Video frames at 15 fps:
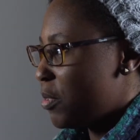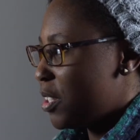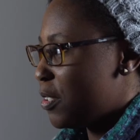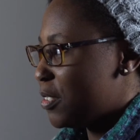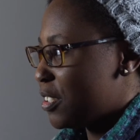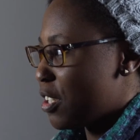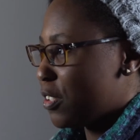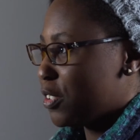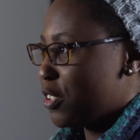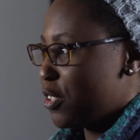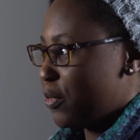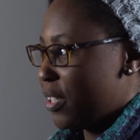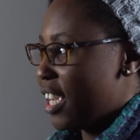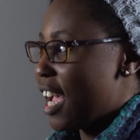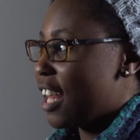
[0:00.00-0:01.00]
But there was also
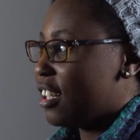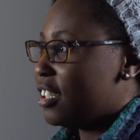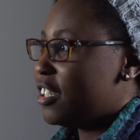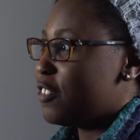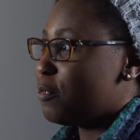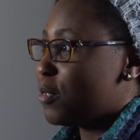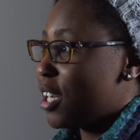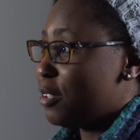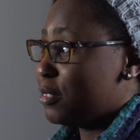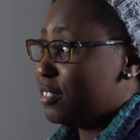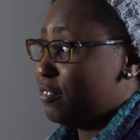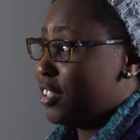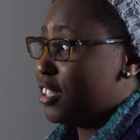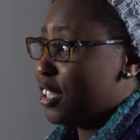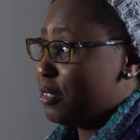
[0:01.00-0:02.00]
the reality of what I
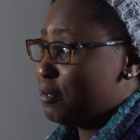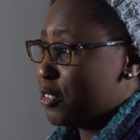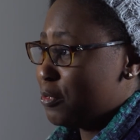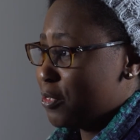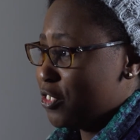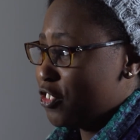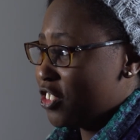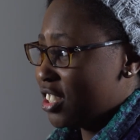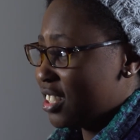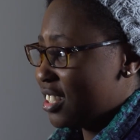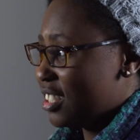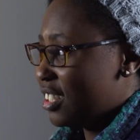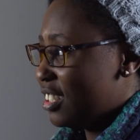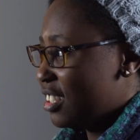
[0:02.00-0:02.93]
was feeling, which was just